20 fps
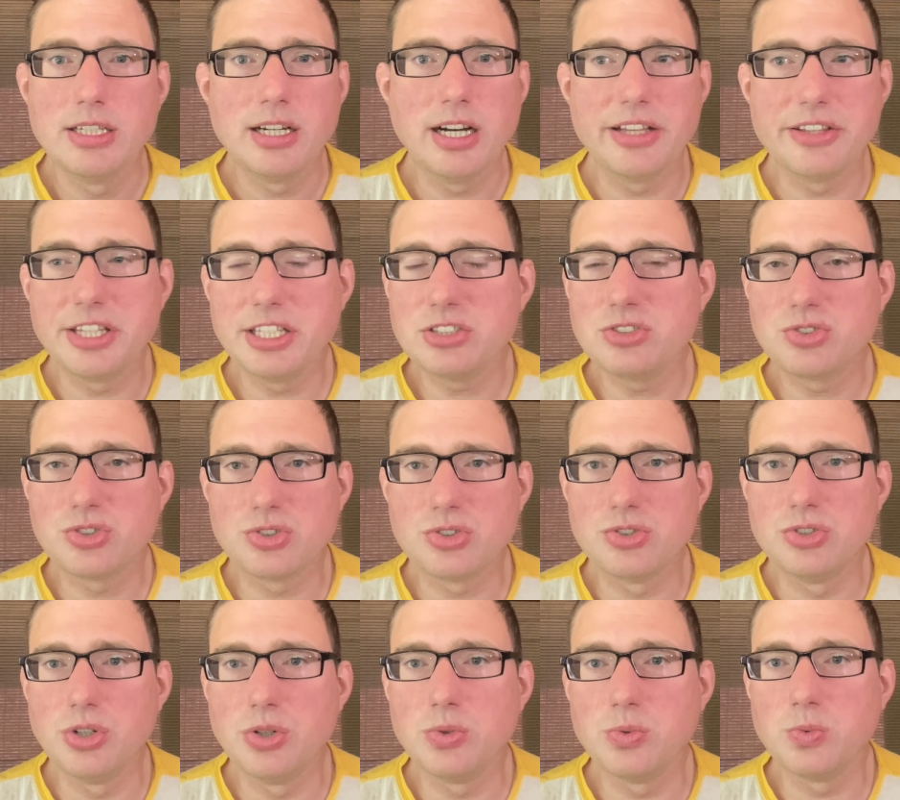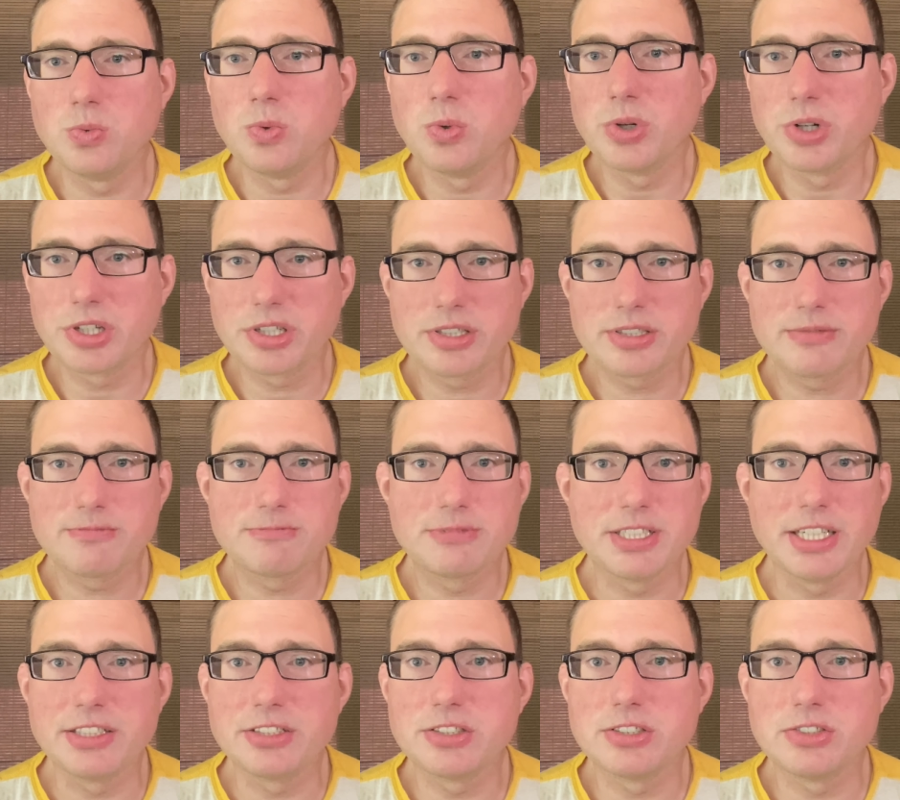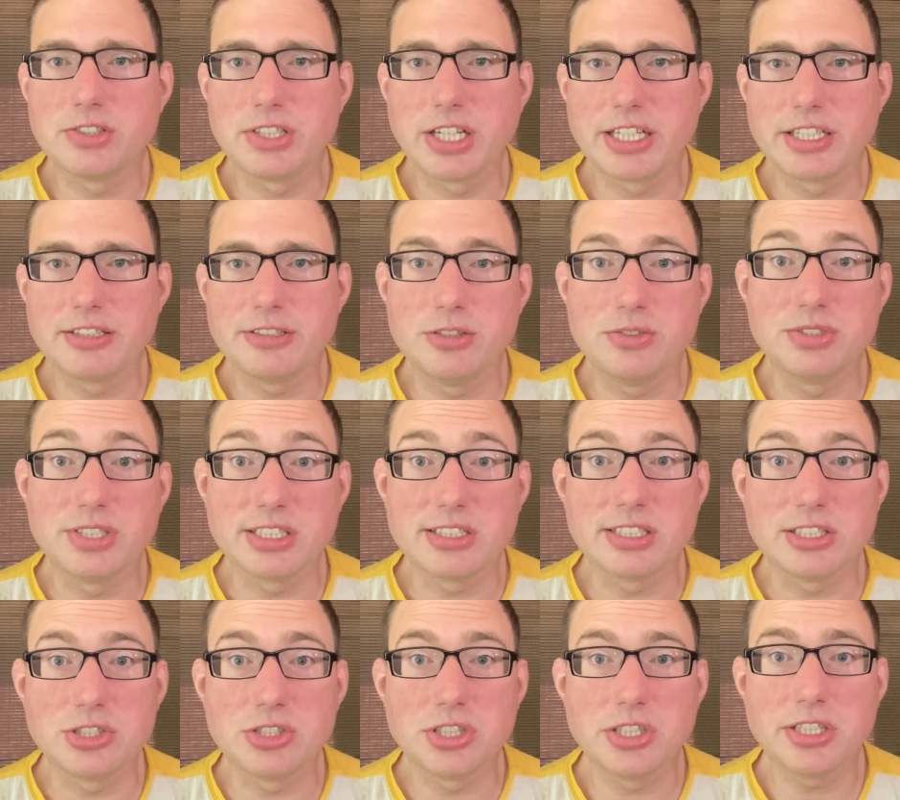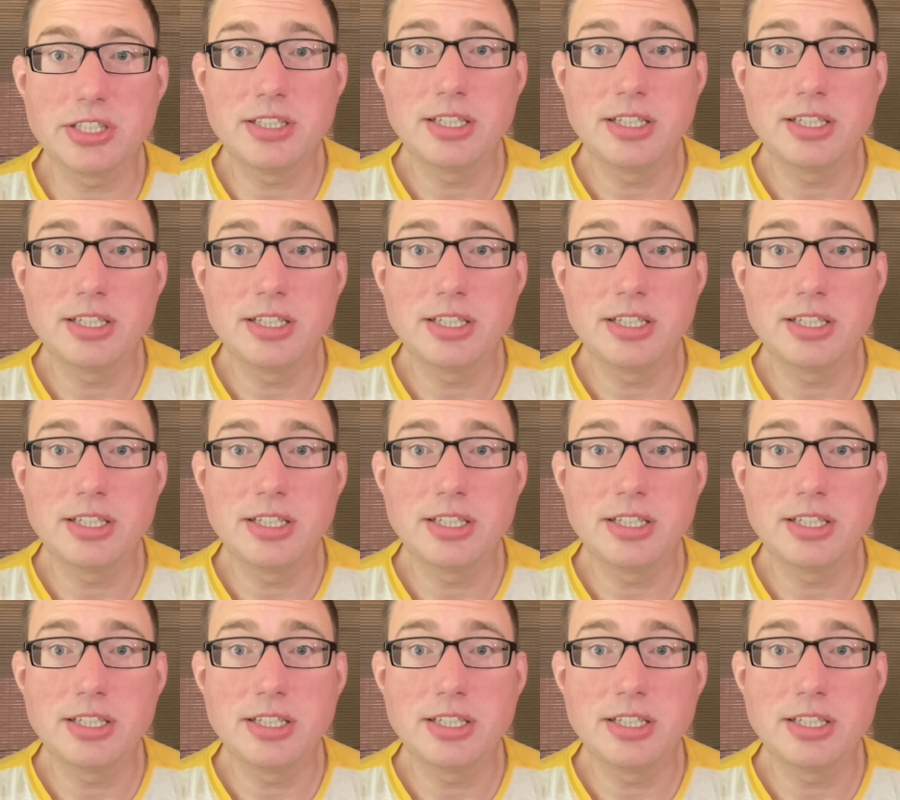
things just don't work together like you think they should.